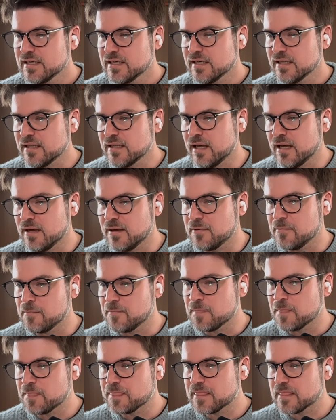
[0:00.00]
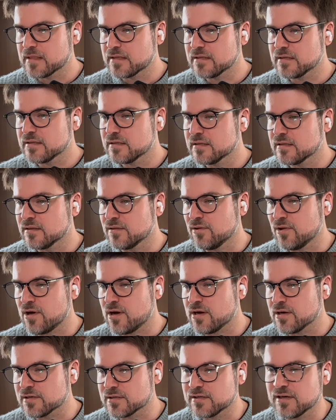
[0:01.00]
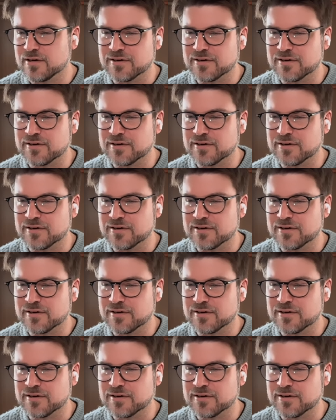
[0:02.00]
Log.